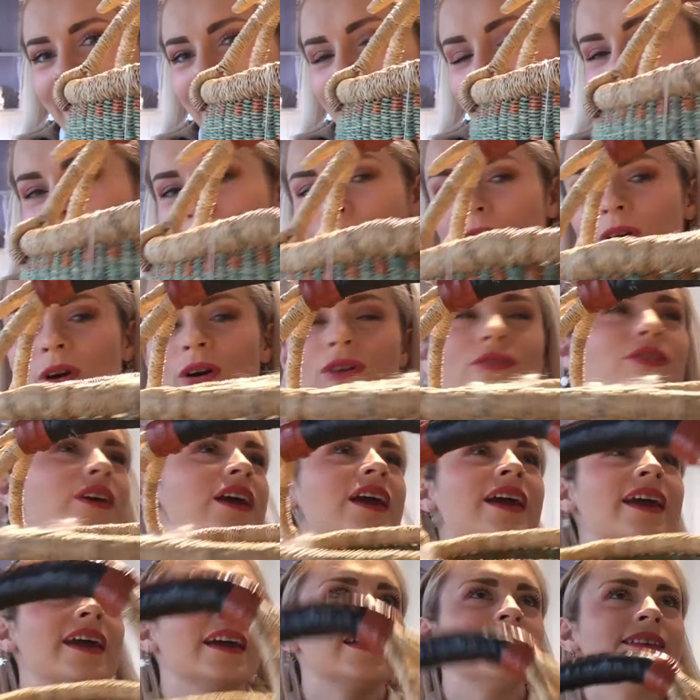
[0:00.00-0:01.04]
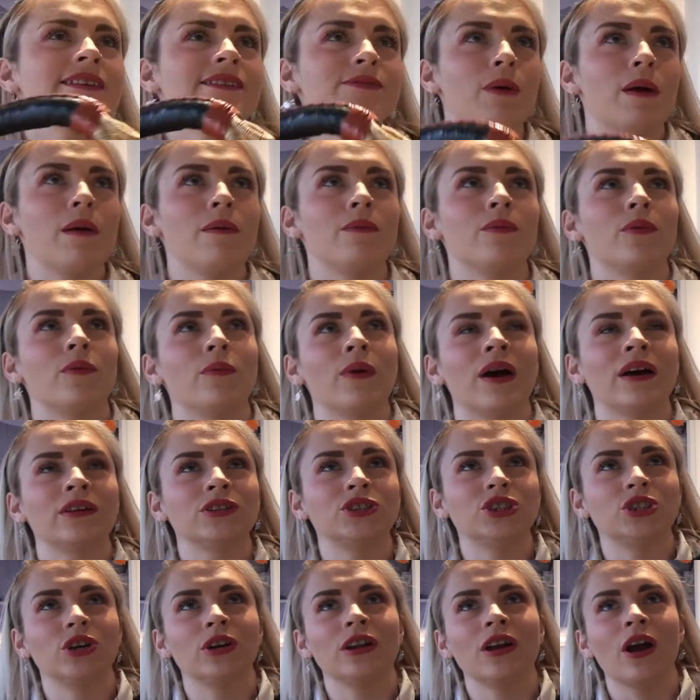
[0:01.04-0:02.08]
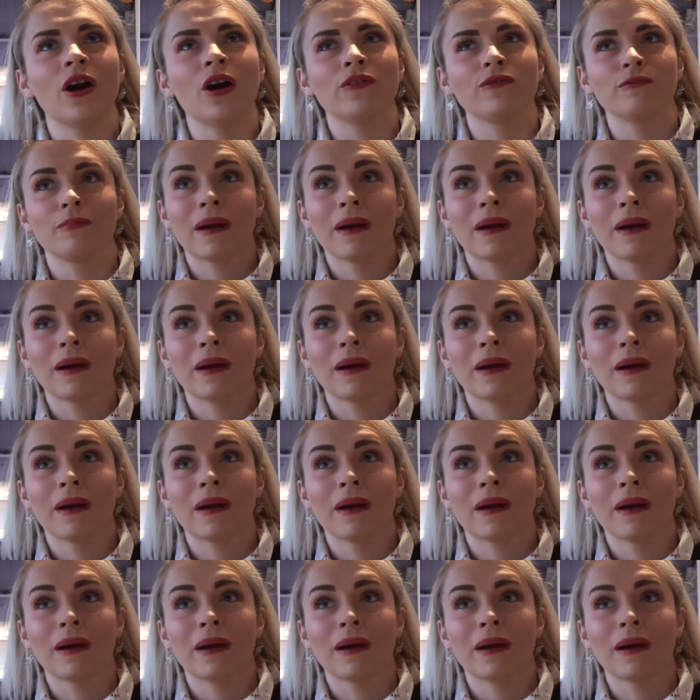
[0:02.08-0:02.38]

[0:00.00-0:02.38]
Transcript: And we got this well, she got it off.